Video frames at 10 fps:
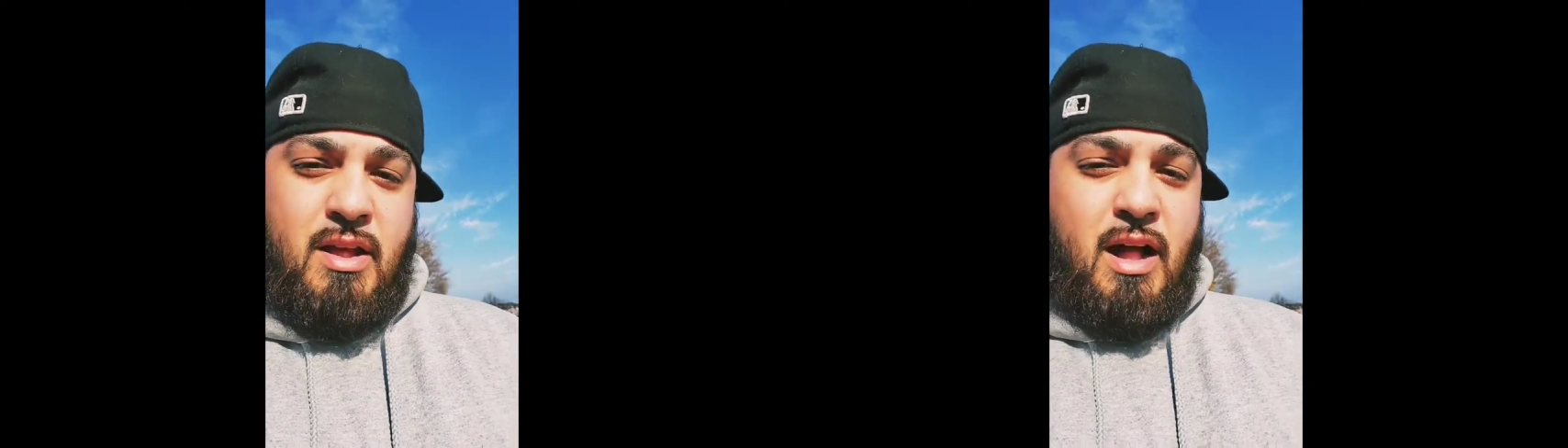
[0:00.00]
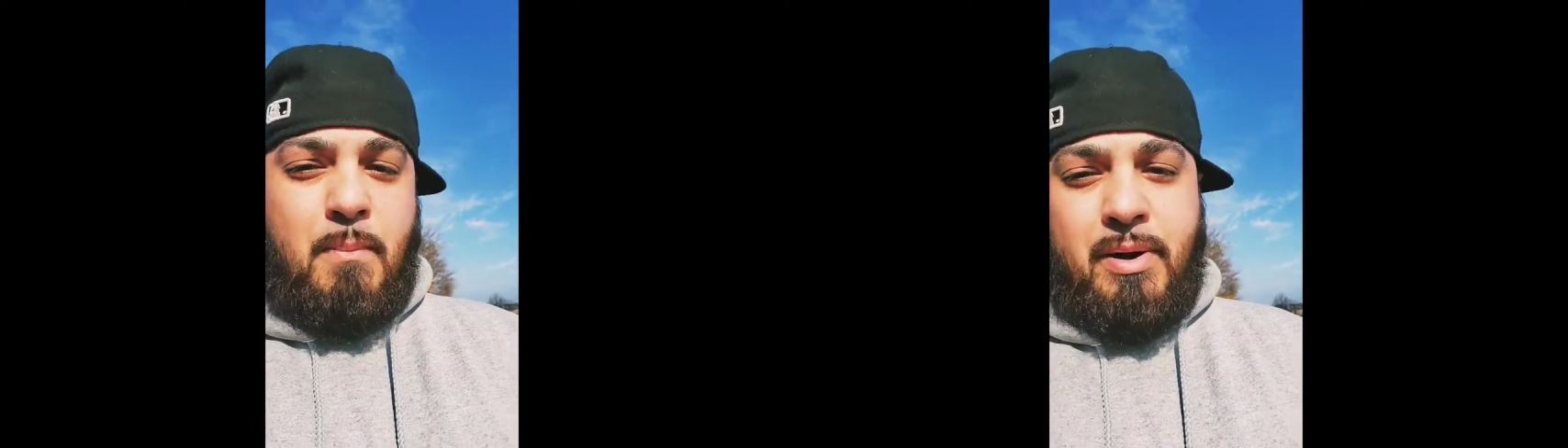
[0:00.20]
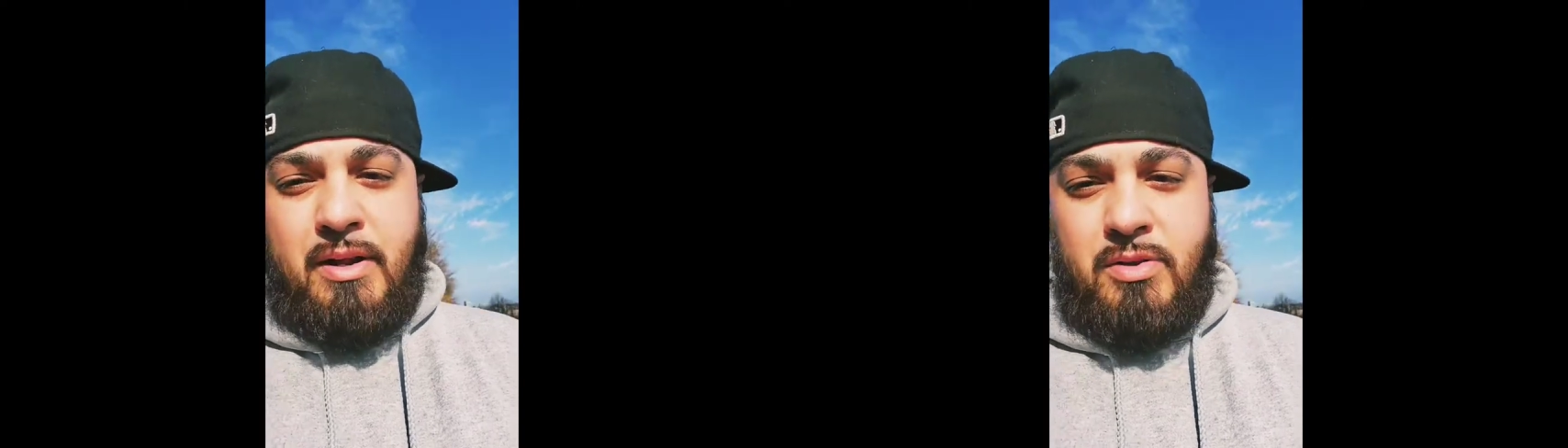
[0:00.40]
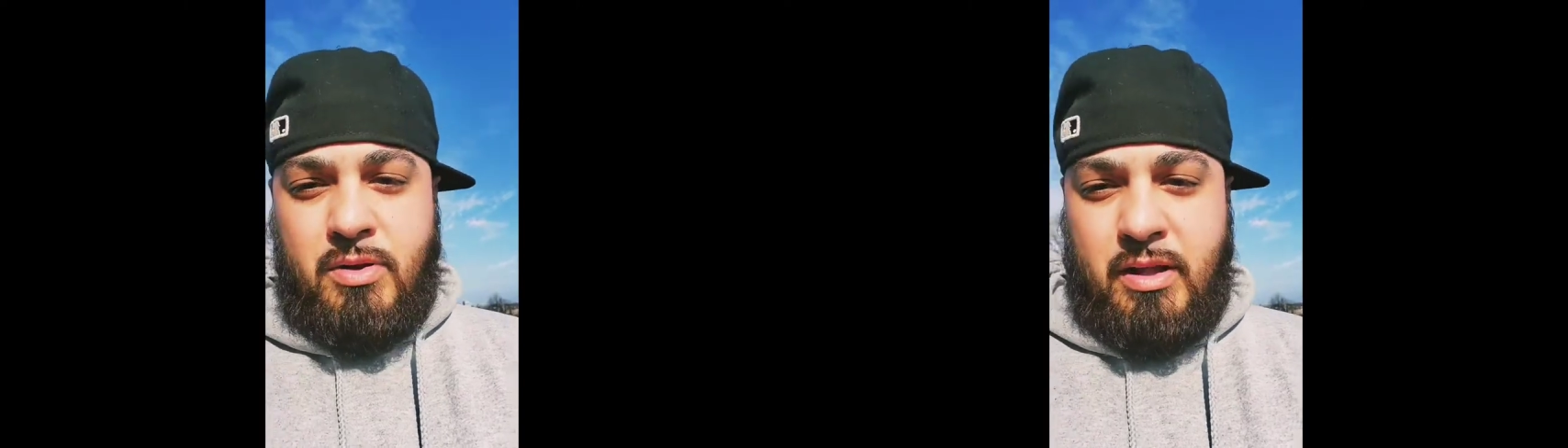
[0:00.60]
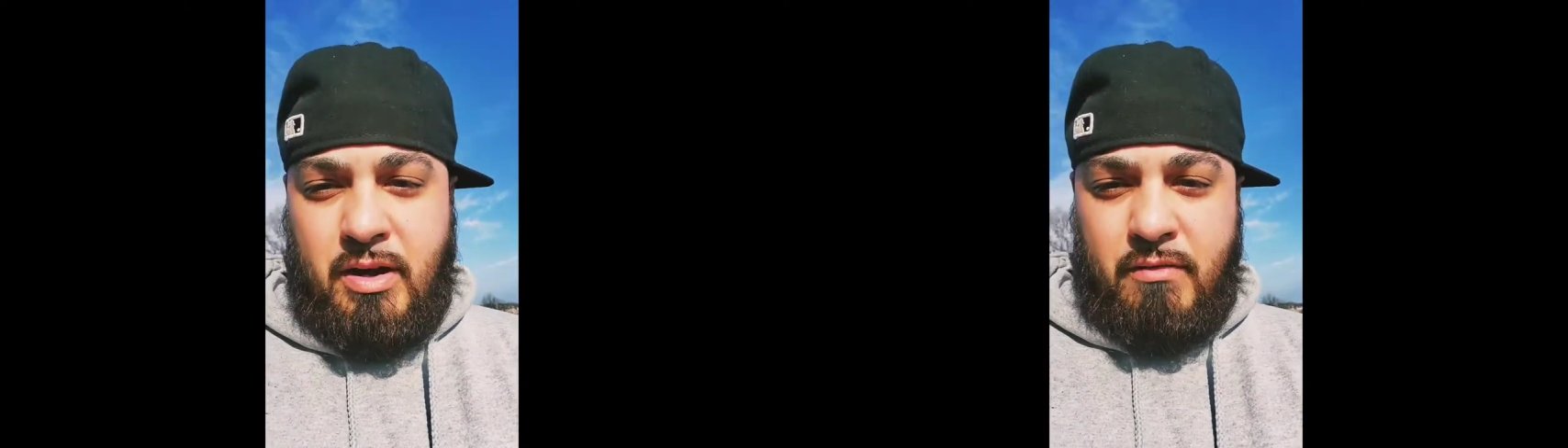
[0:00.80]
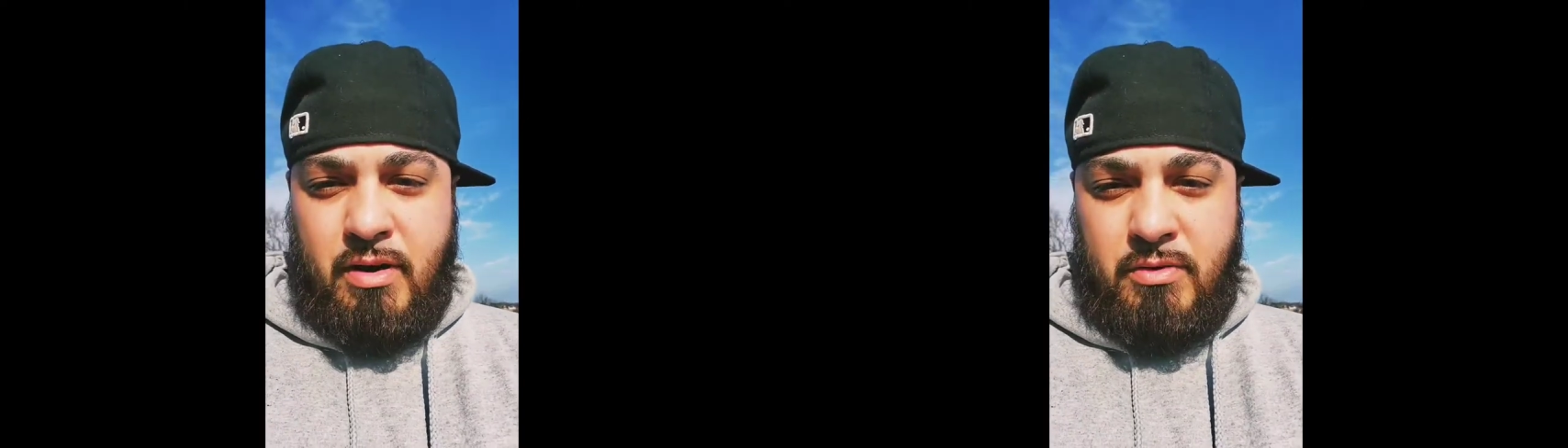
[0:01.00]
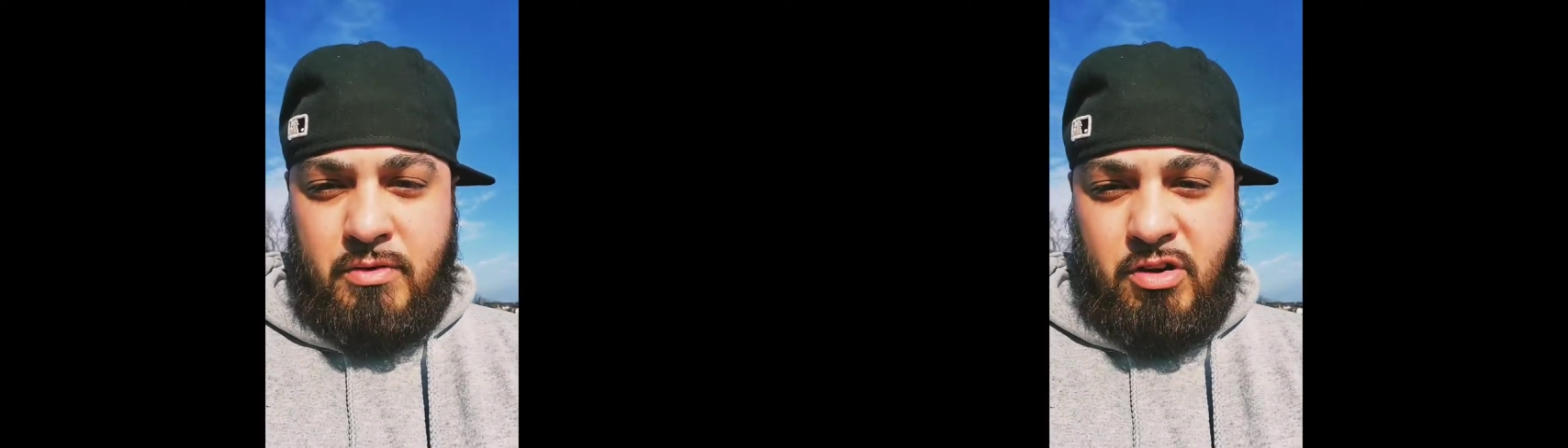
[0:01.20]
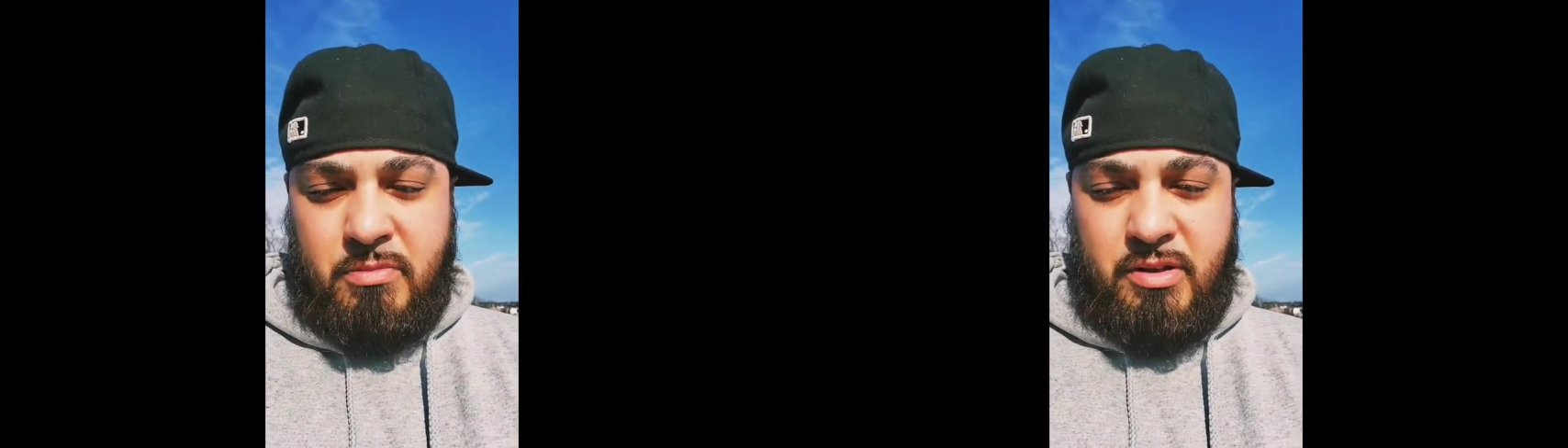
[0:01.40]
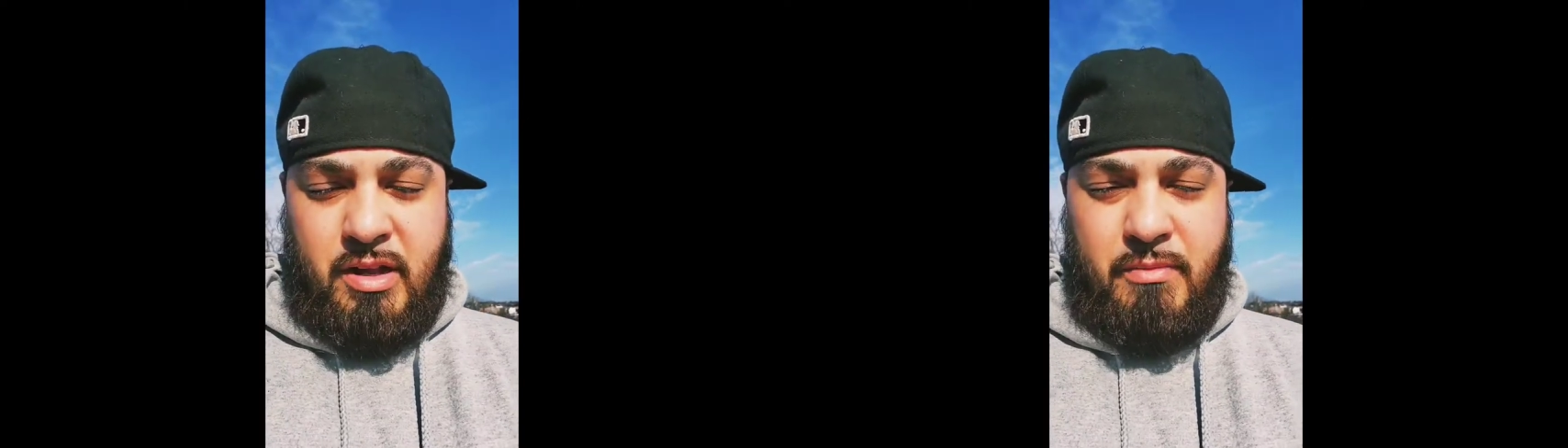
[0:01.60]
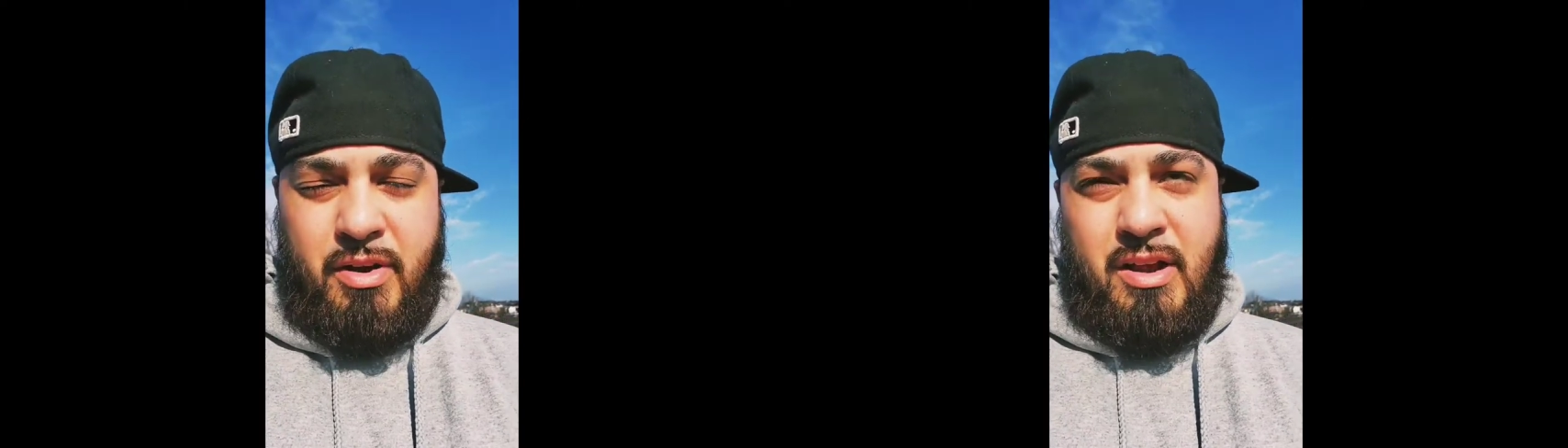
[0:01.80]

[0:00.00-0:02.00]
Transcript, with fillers: I'll probably do it again around Christmas time.